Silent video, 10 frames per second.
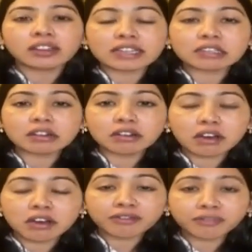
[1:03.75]
There's
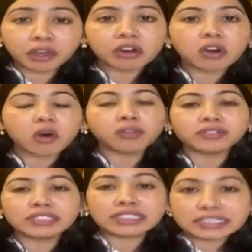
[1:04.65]
a fear
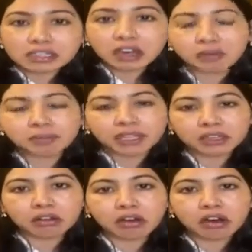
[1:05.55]
of data
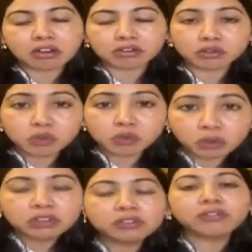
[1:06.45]
being
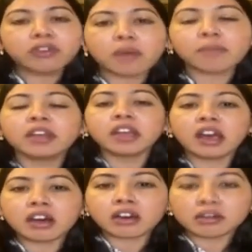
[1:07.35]
stolen from
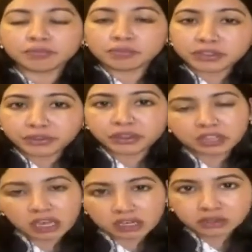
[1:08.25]

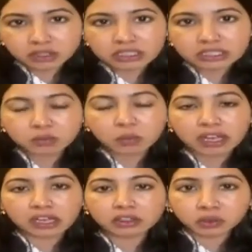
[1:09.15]
different countries
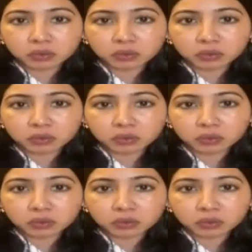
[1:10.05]
via